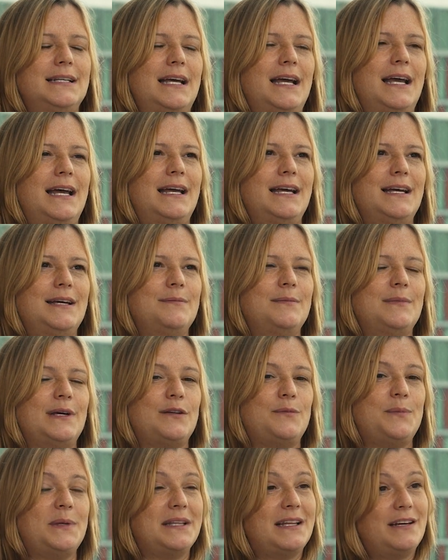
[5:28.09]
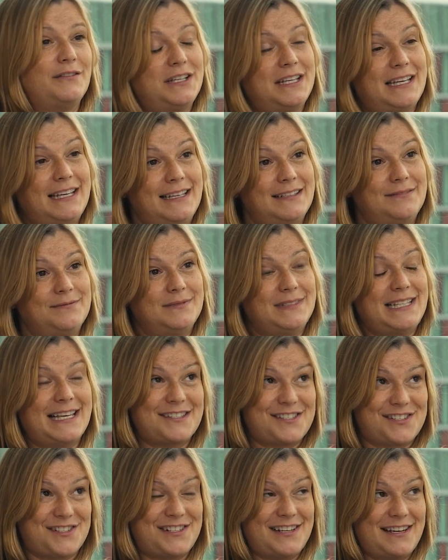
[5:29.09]
And I've been there a year.
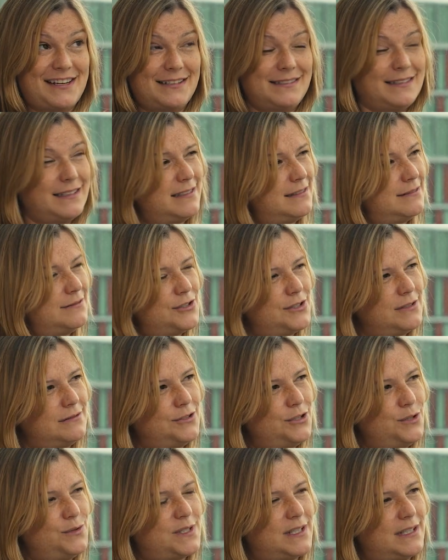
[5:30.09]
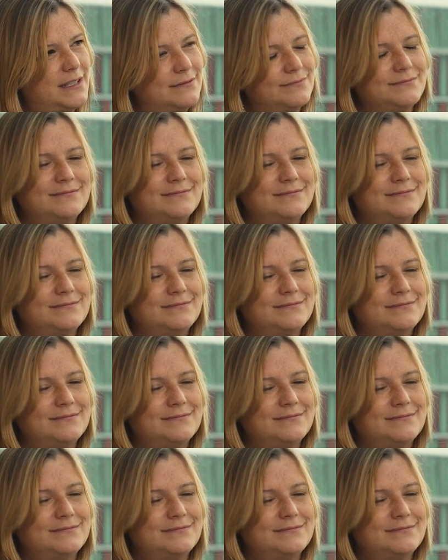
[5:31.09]
Tuesday.